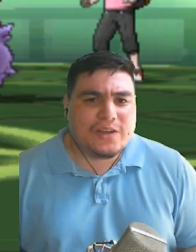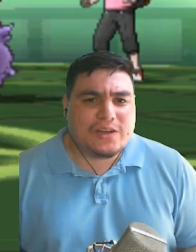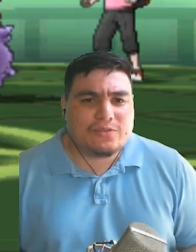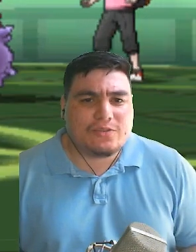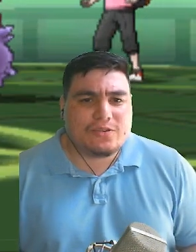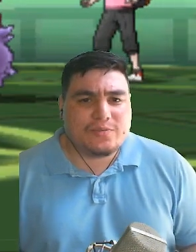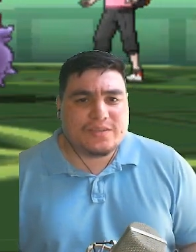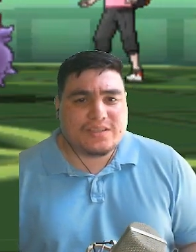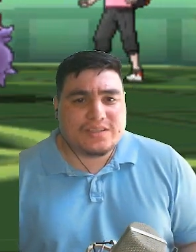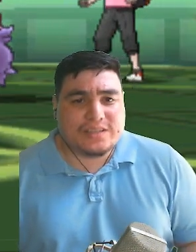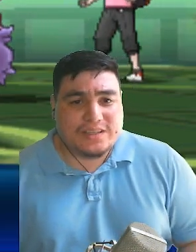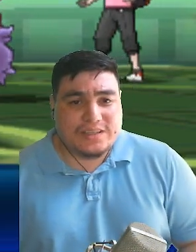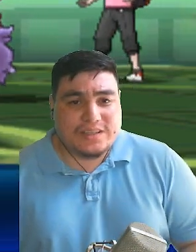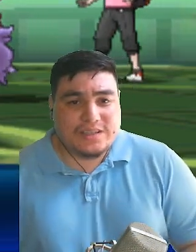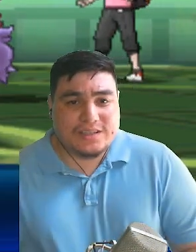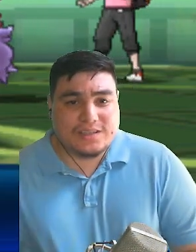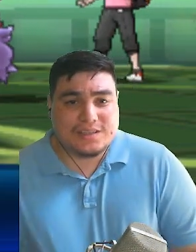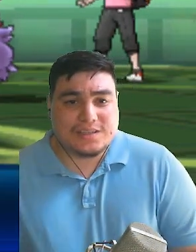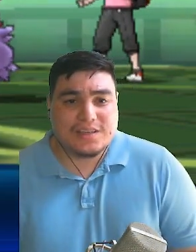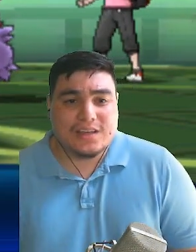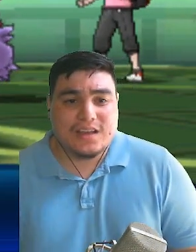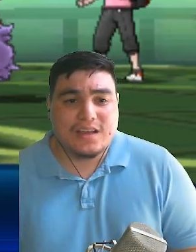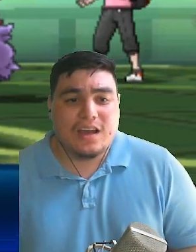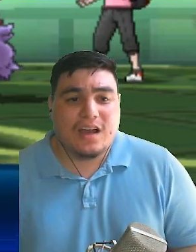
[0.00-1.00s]

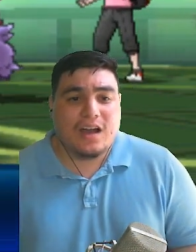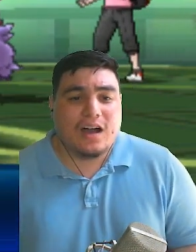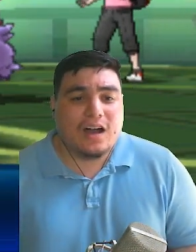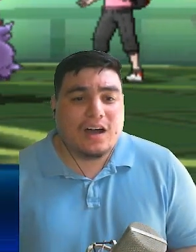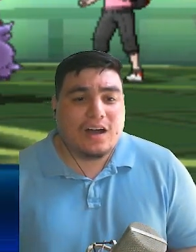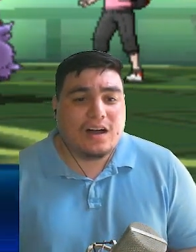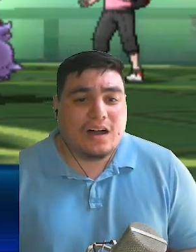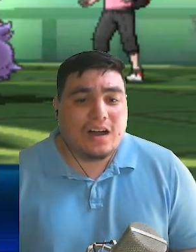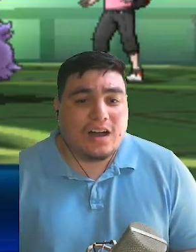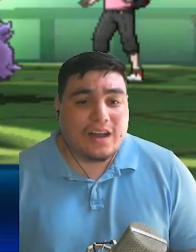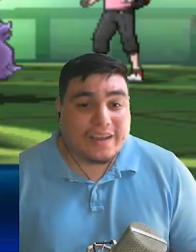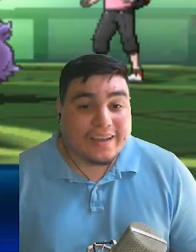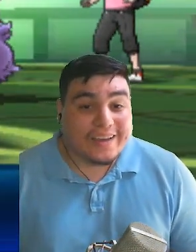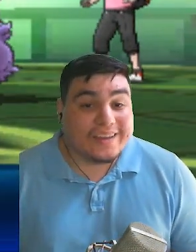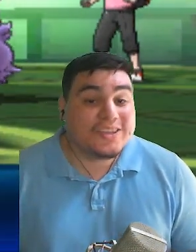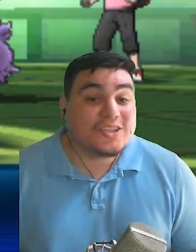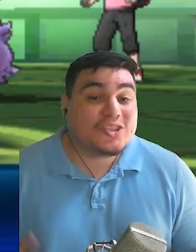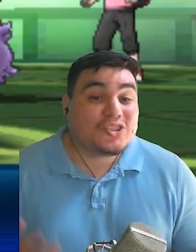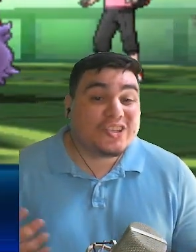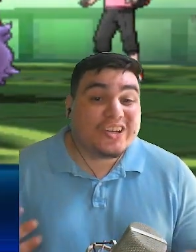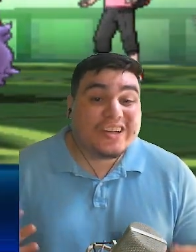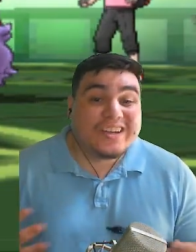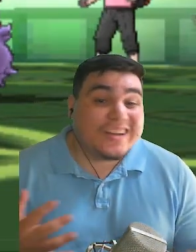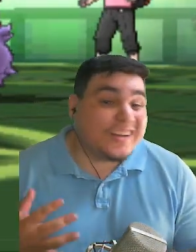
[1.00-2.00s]
Aromatisse. Uh, again,
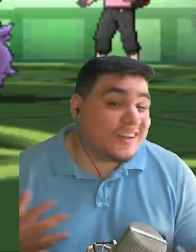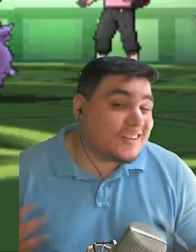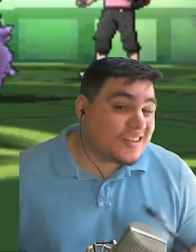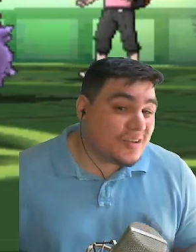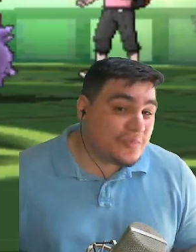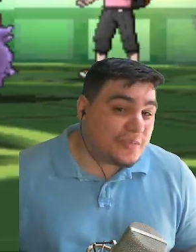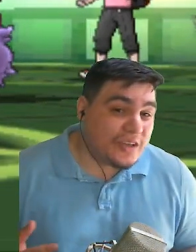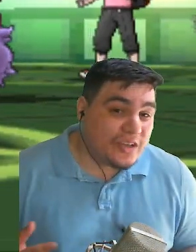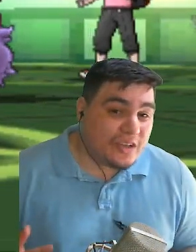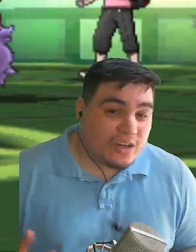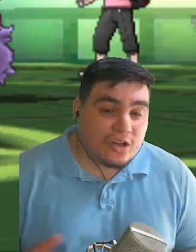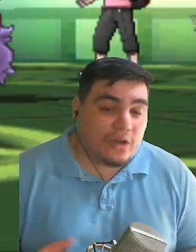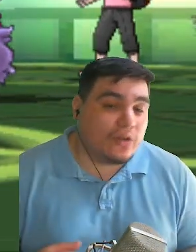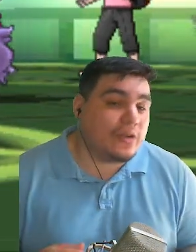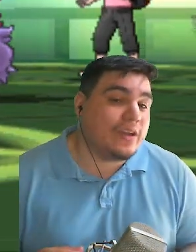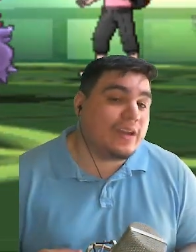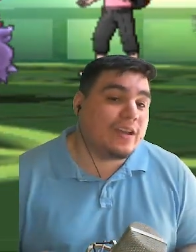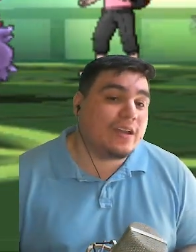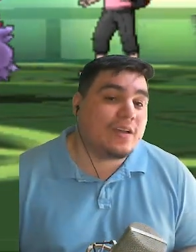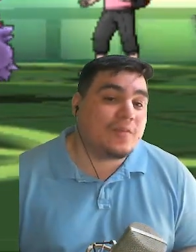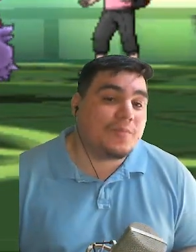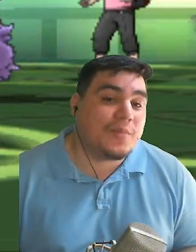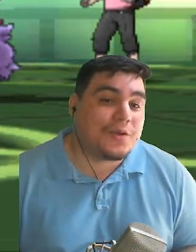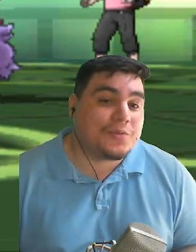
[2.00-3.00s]
trying to get something
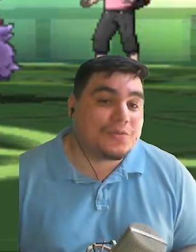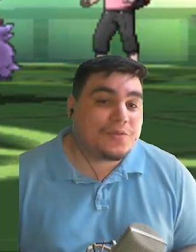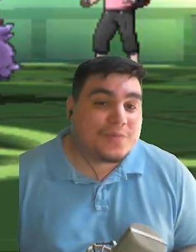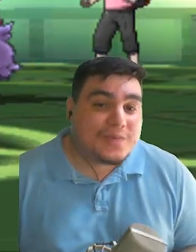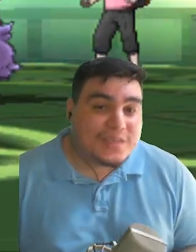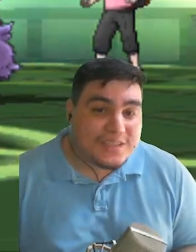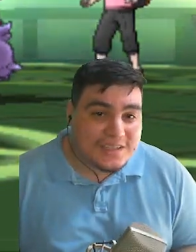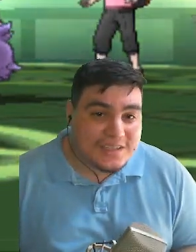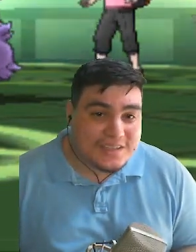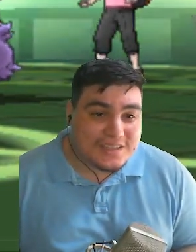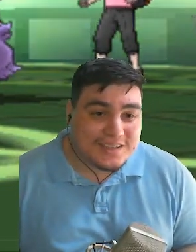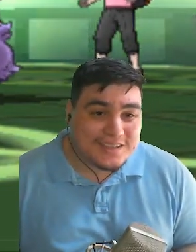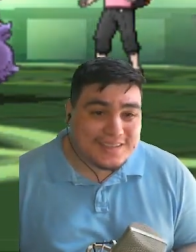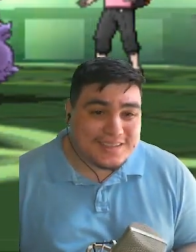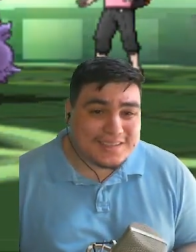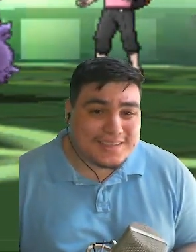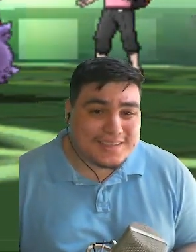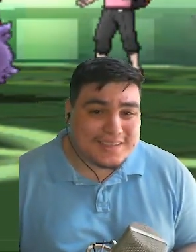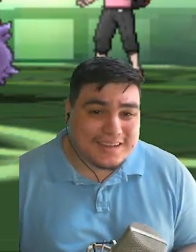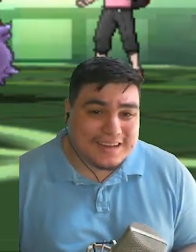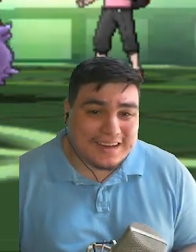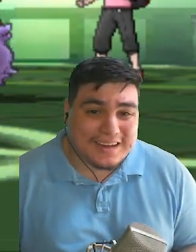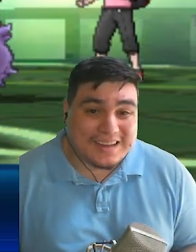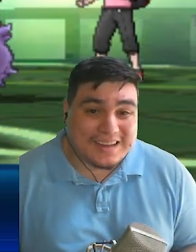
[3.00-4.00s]
going. My Aromatisse uh,